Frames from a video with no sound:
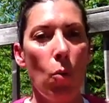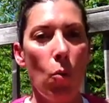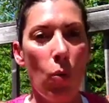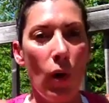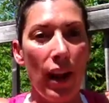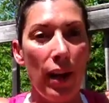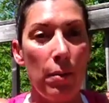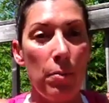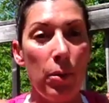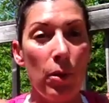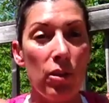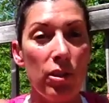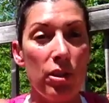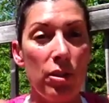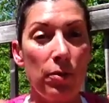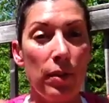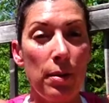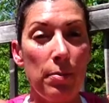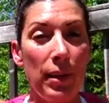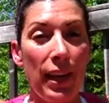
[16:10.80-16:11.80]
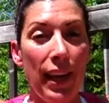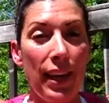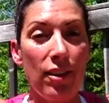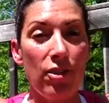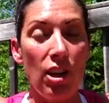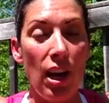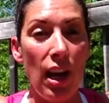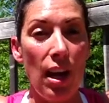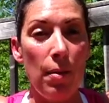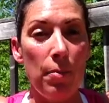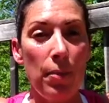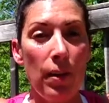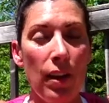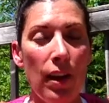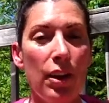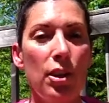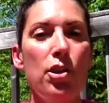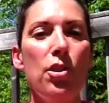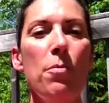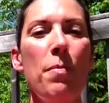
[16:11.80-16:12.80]
When it pulls the rib cage up,
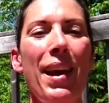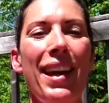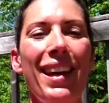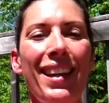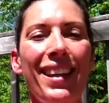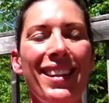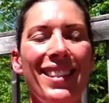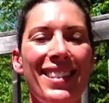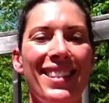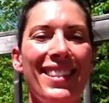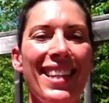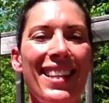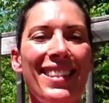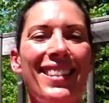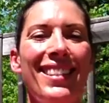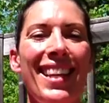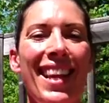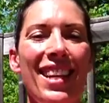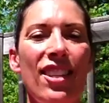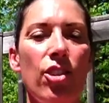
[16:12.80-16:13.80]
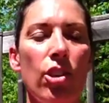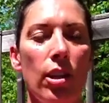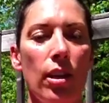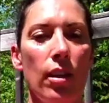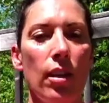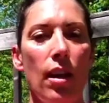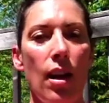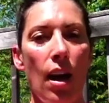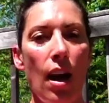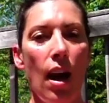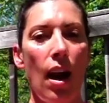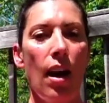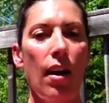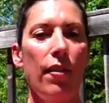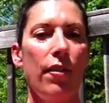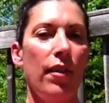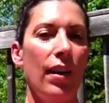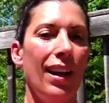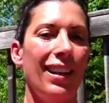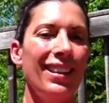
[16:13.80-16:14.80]
you may get a sensation
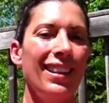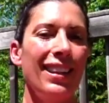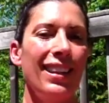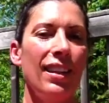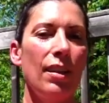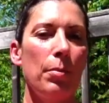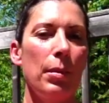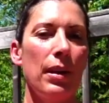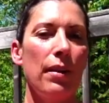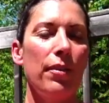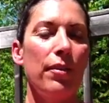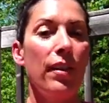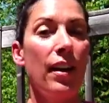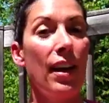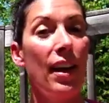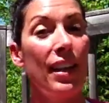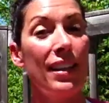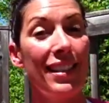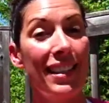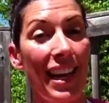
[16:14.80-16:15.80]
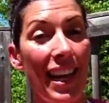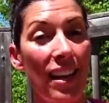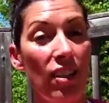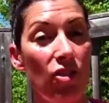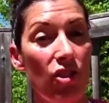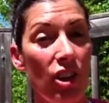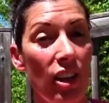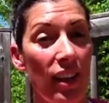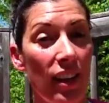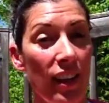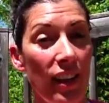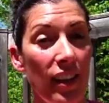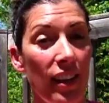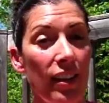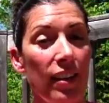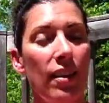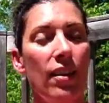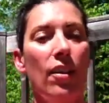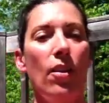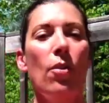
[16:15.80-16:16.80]
of a little bit of
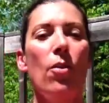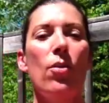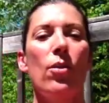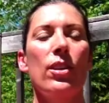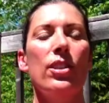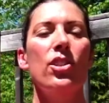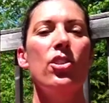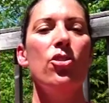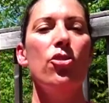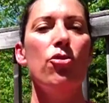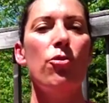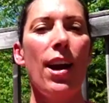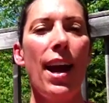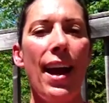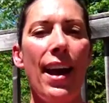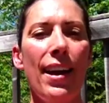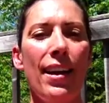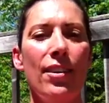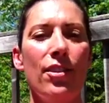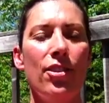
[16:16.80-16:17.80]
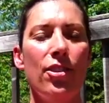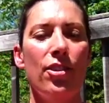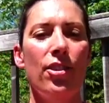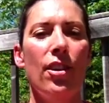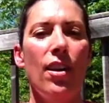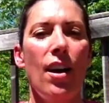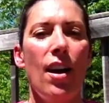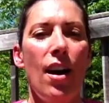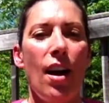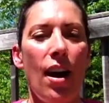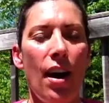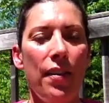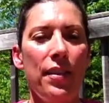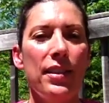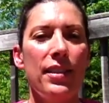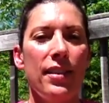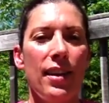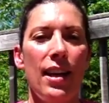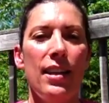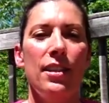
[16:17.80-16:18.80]
tension or stretch on the
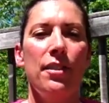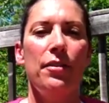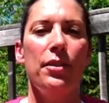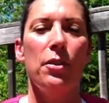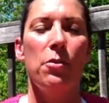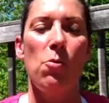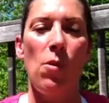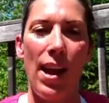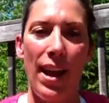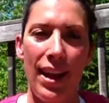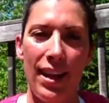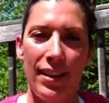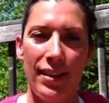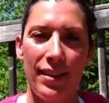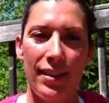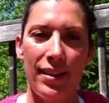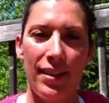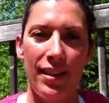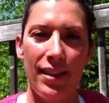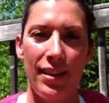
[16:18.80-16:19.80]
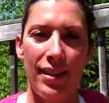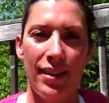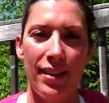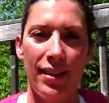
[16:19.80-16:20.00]
sides of your waist.